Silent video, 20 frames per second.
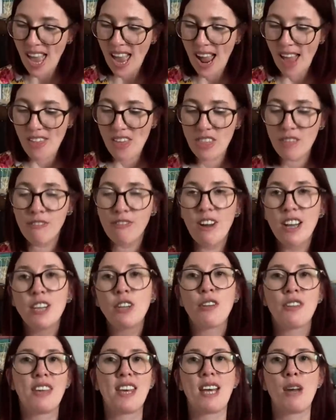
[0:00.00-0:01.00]
And then the
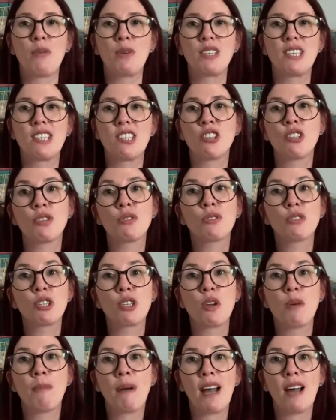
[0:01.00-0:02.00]
final thing I wanted to talk to
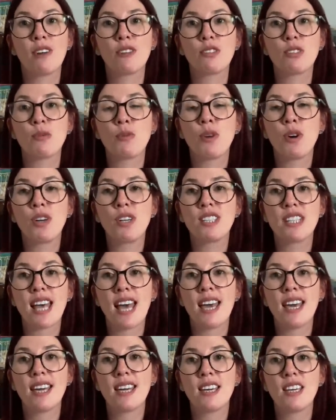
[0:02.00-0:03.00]
you about was a
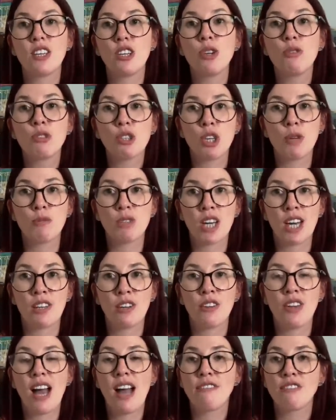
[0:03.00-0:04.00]
YouTube
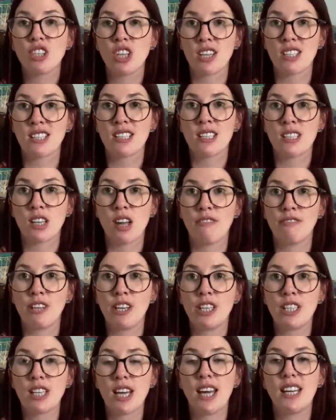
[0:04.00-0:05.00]
channel that I just
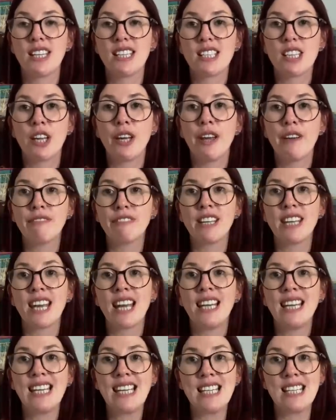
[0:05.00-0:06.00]
discovered, and it's the lovely
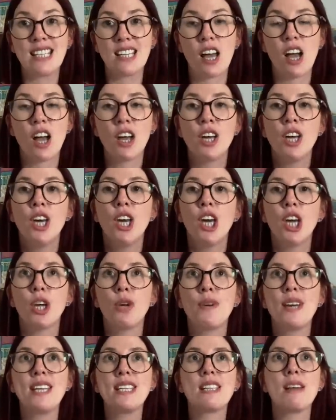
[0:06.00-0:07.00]
Elisa,
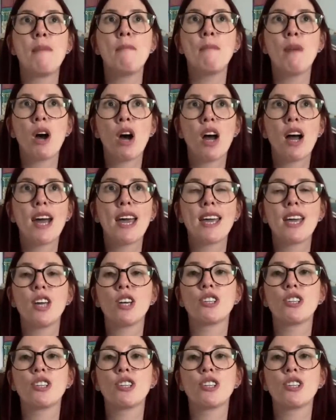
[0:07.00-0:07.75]
who is My